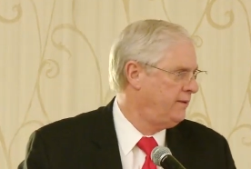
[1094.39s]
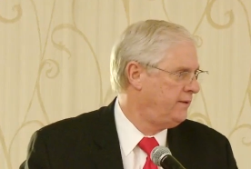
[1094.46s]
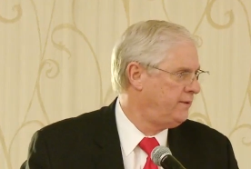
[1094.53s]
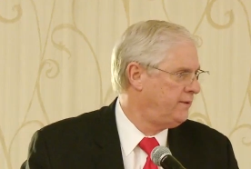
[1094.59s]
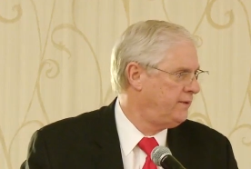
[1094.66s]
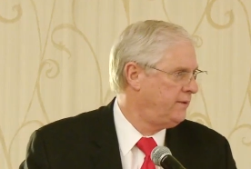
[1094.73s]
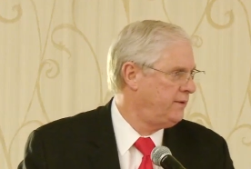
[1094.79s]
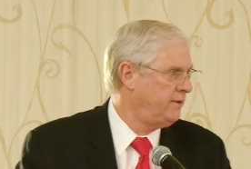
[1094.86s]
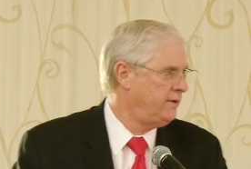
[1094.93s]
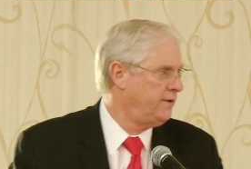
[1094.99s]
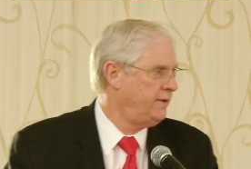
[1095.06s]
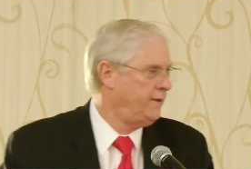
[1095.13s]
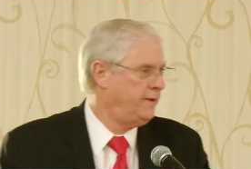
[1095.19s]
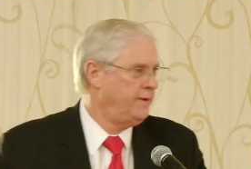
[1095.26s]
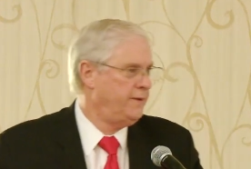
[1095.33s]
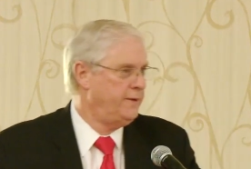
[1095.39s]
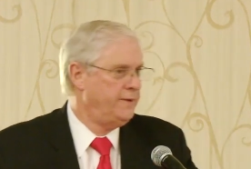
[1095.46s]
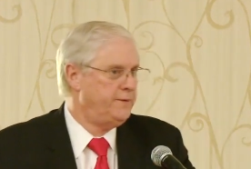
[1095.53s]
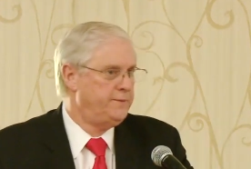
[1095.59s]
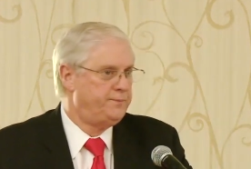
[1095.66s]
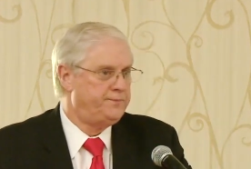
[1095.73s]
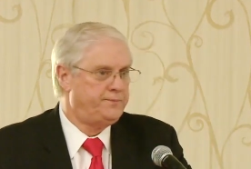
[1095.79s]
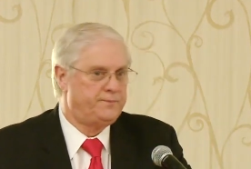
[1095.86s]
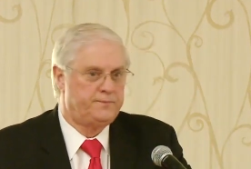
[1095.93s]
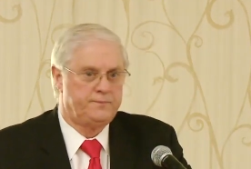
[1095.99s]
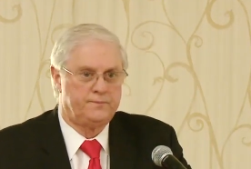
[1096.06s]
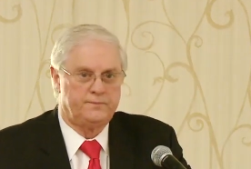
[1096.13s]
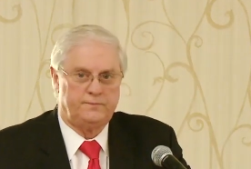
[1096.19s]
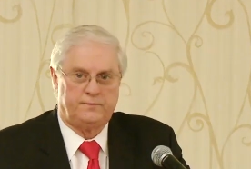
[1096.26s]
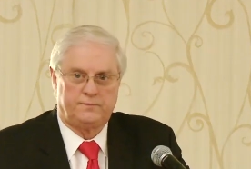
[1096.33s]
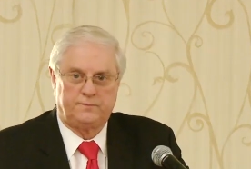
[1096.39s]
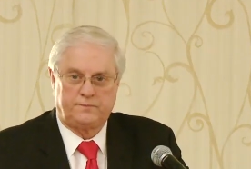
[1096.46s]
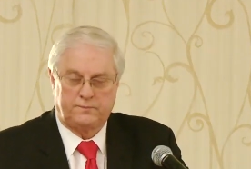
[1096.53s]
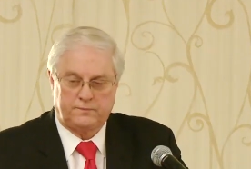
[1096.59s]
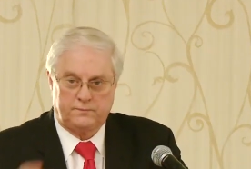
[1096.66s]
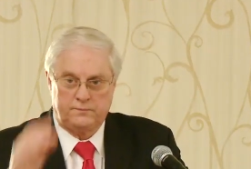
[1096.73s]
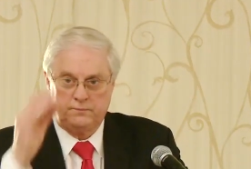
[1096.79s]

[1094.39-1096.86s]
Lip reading: [no speech]